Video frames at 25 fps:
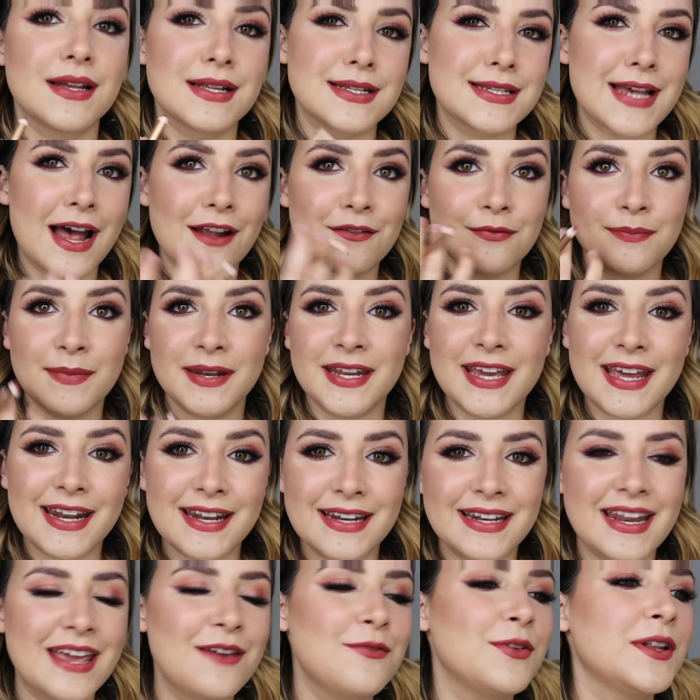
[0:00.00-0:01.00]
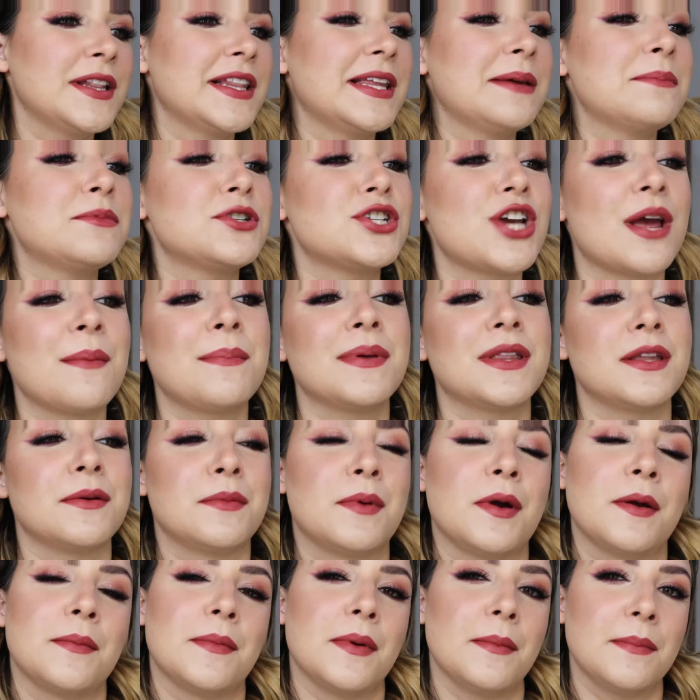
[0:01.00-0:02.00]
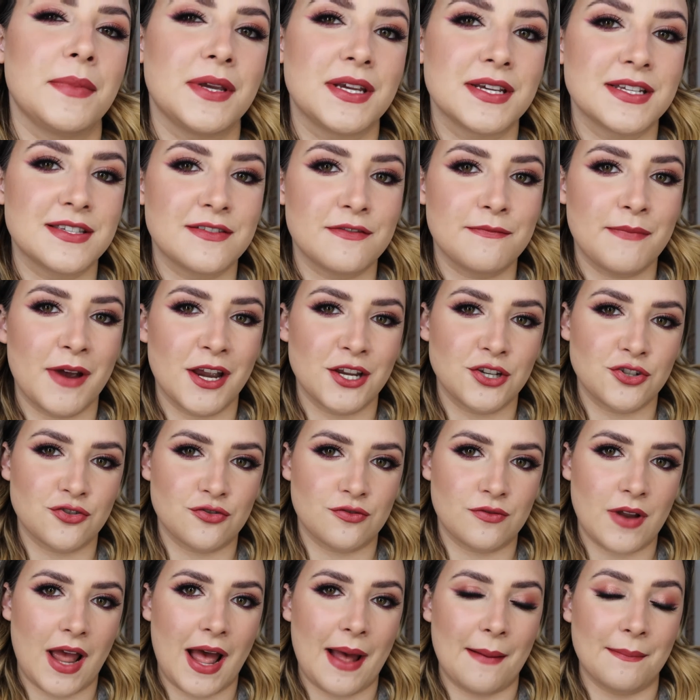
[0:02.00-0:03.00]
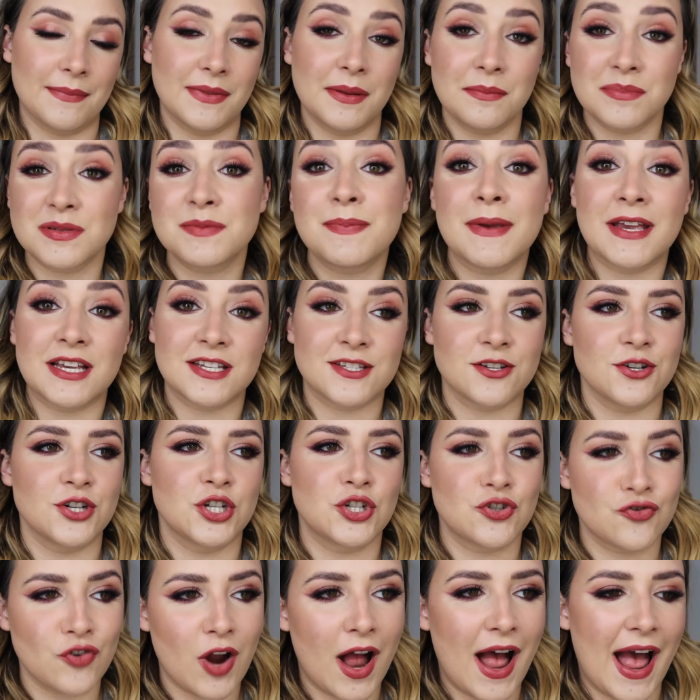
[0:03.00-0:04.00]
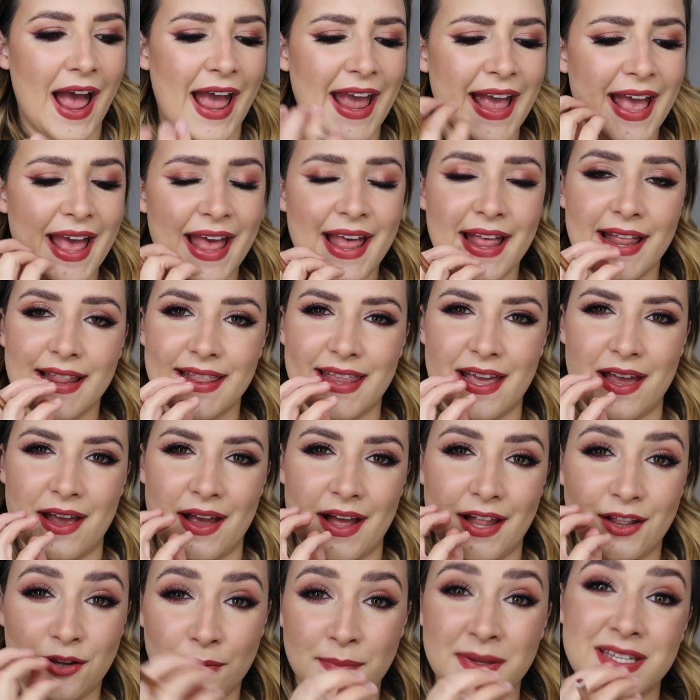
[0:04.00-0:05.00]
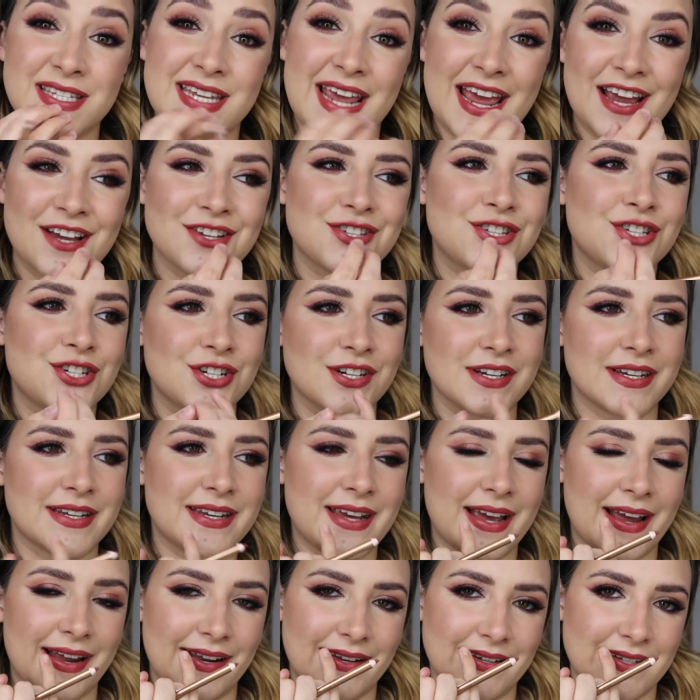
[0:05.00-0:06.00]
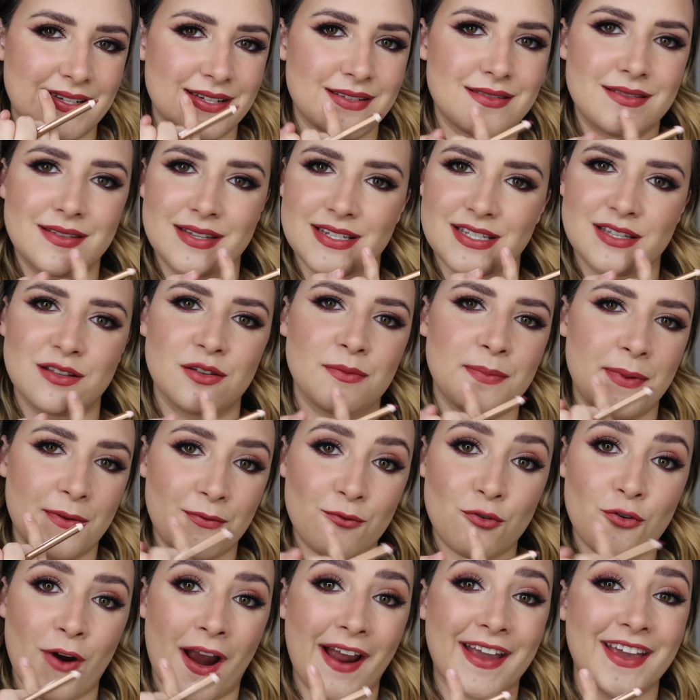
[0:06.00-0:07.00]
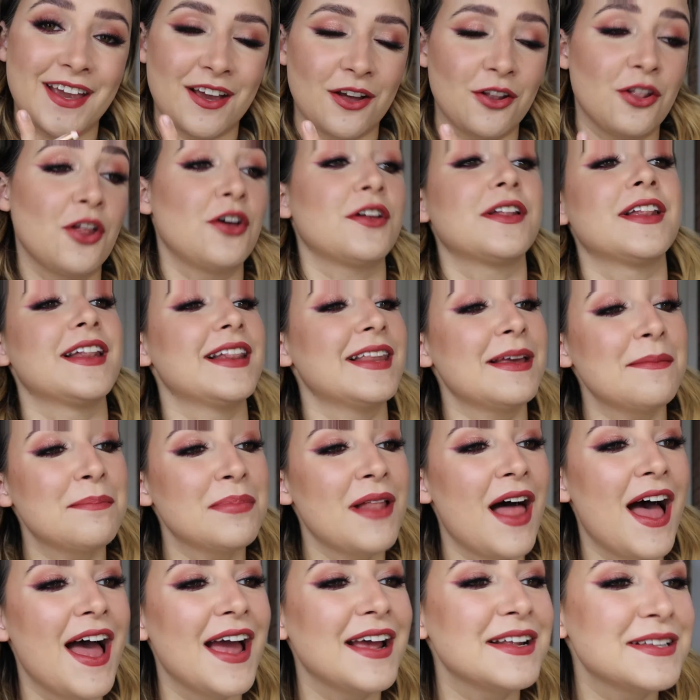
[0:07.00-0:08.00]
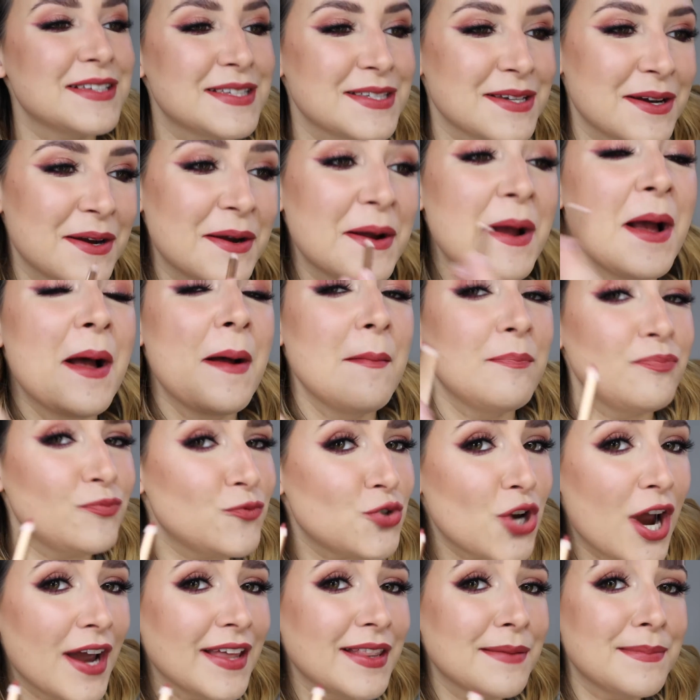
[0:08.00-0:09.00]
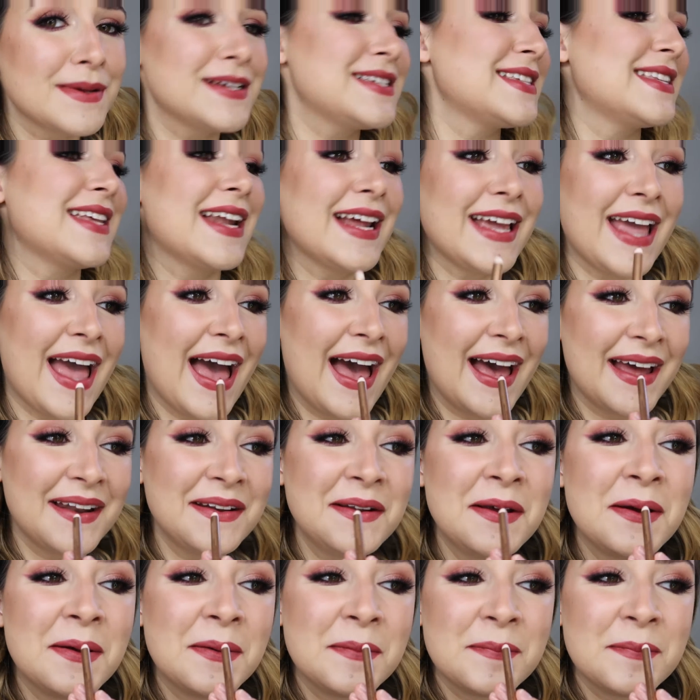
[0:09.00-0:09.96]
It's hard for me to get an even lip shape at the moment because of my lips being so dry. They're a little bit textured and there's a little bit of cracking along the lip line, so I'm trying the best that I can.